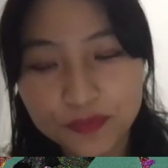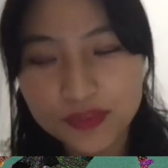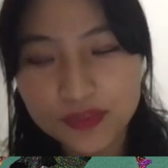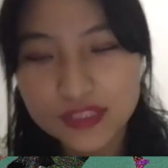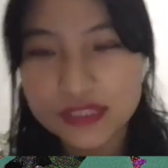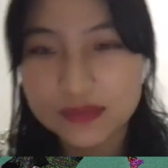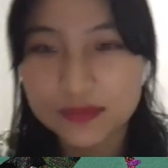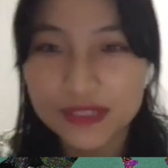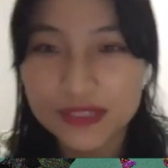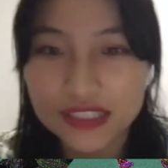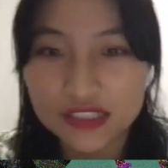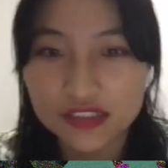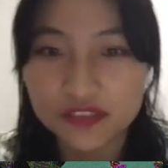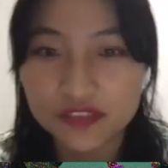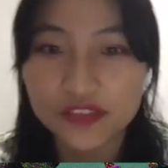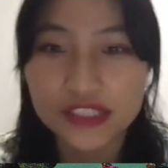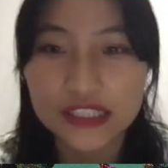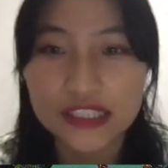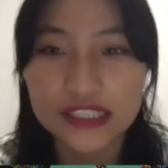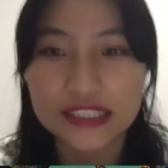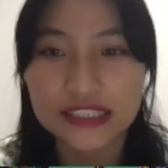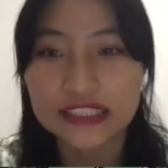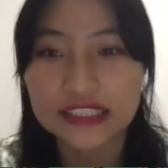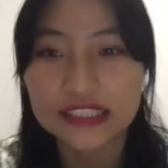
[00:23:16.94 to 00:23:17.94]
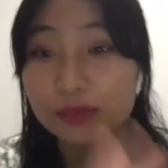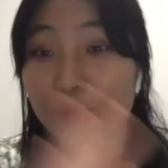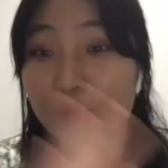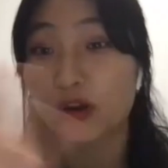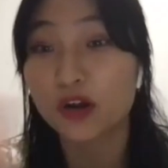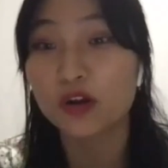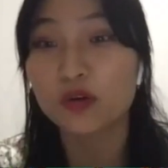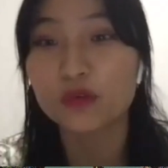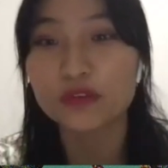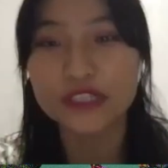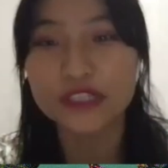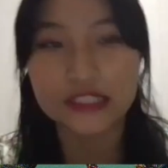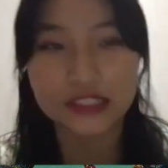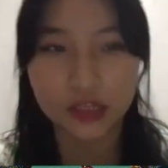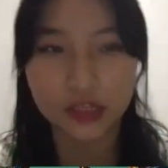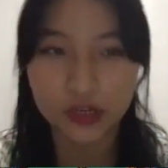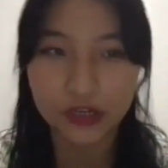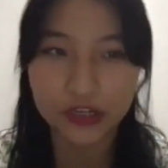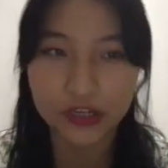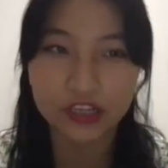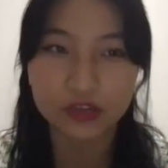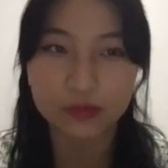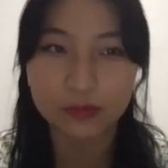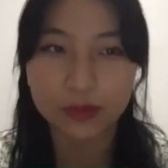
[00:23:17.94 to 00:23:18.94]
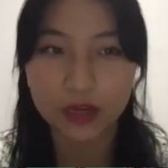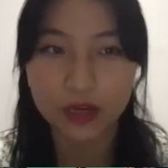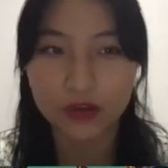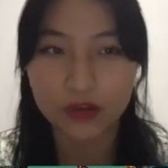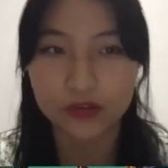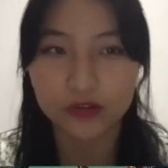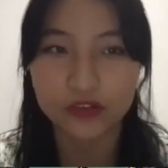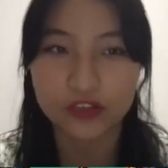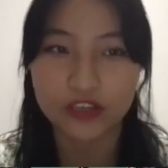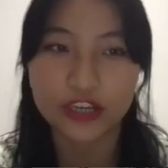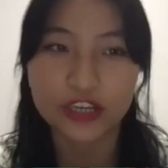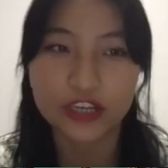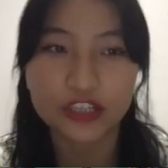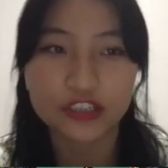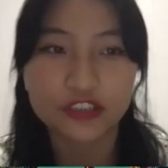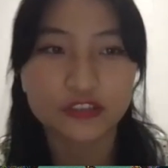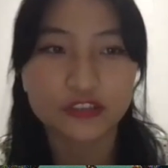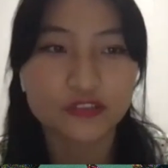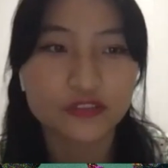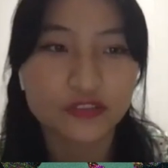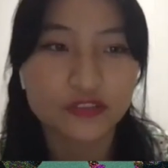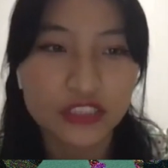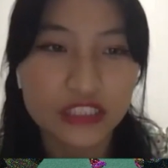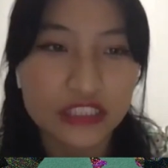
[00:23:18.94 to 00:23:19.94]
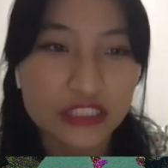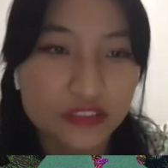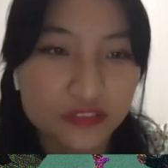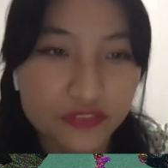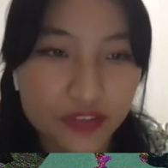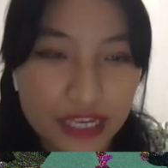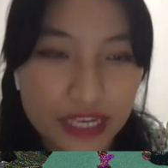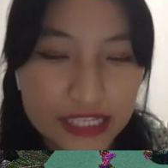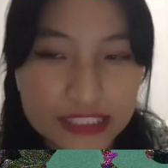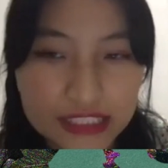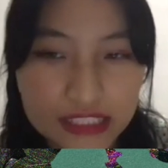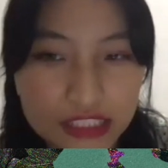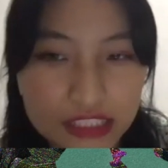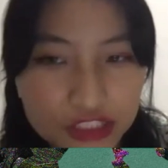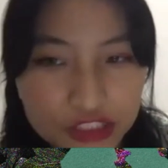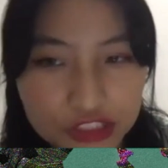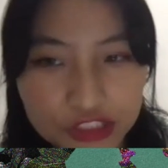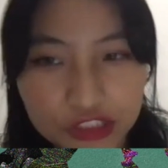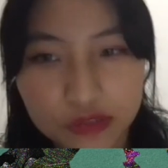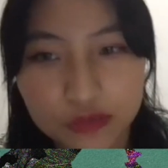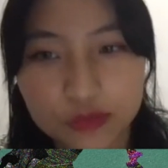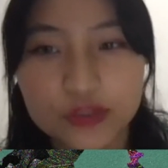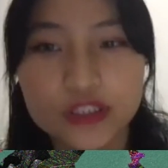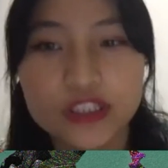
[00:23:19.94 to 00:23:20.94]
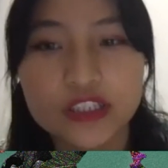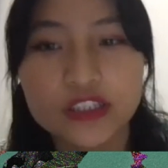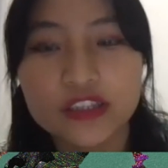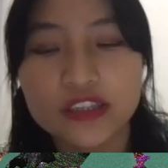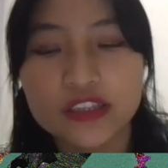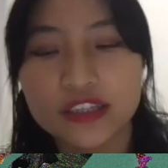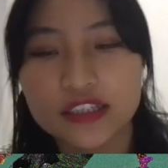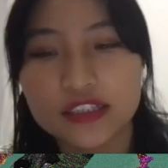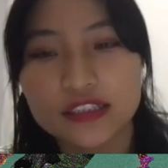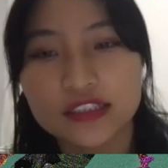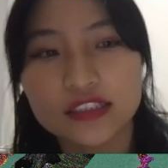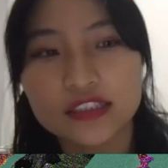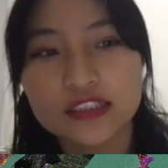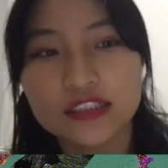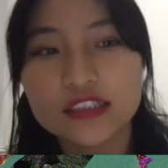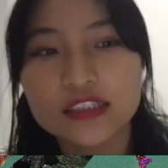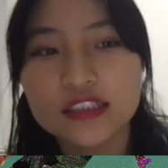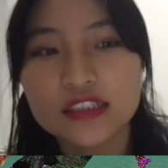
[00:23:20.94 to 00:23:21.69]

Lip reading: specifically since we're already talking about kind of the fascination with and